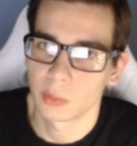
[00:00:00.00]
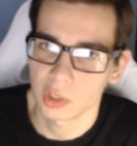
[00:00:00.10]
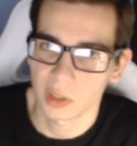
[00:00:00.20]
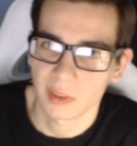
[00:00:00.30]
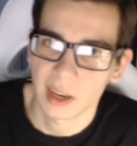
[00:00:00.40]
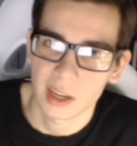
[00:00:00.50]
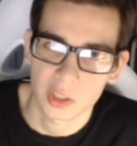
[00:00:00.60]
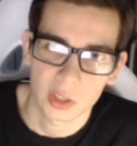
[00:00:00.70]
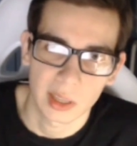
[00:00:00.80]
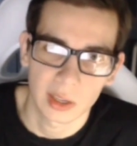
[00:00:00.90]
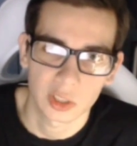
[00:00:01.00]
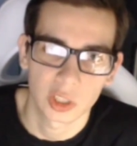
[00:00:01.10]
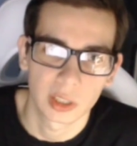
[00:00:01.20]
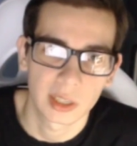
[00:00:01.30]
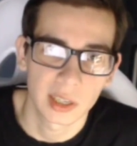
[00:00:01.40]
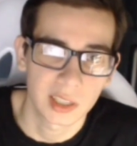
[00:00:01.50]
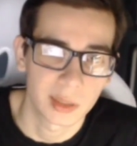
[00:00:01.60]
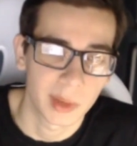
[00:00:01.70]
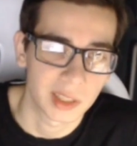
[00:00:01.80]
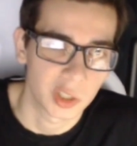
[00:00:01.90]
most of the cars you can actually
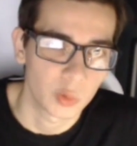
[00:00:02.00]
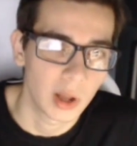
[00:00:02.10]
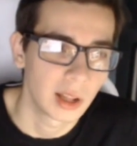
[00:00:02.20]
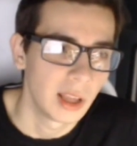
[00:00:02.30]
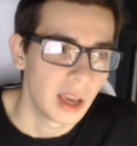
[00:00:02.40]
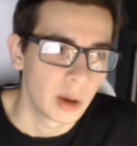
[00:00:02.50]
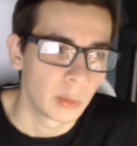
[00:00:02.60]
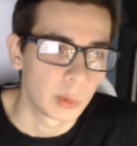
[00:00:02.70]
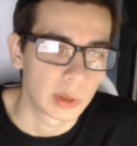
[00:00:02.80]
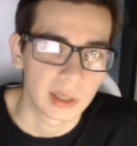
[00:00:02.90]
customize as well, with